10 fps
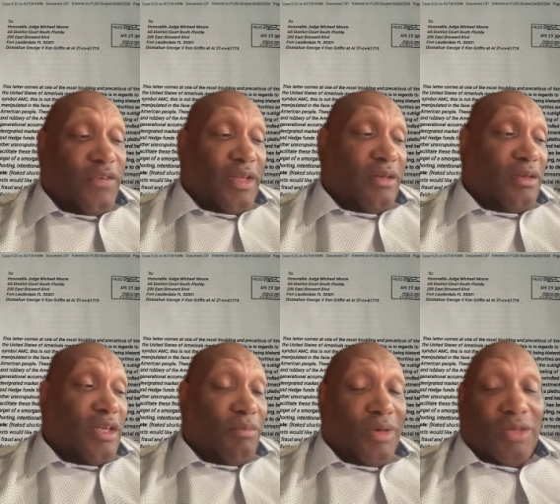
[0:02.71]
for
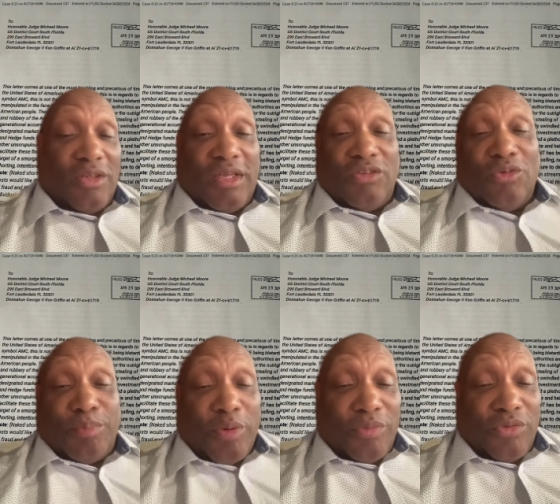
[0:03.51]
entertainment and educational
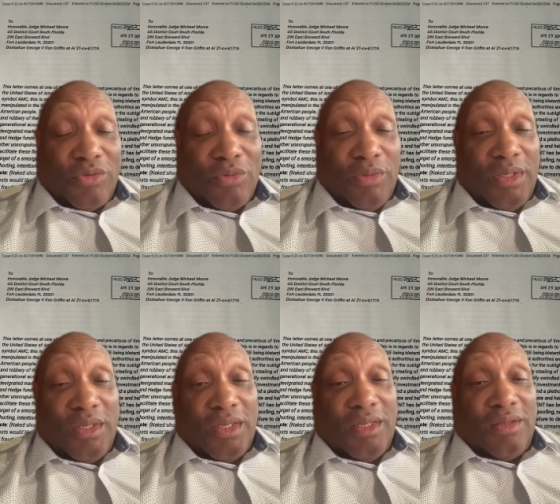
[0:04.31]
purposes
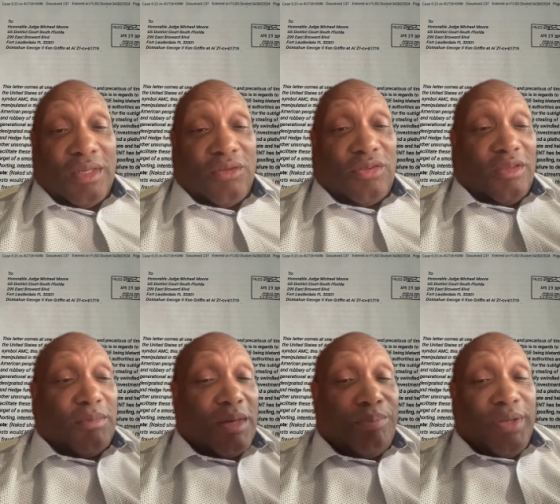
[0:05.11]
only. Anything I say is
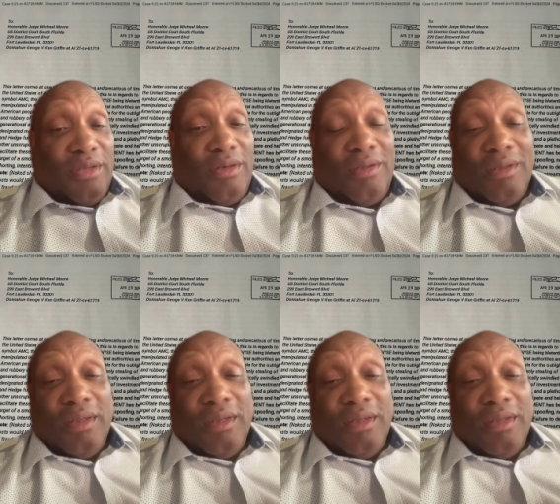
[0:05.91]
my opinion.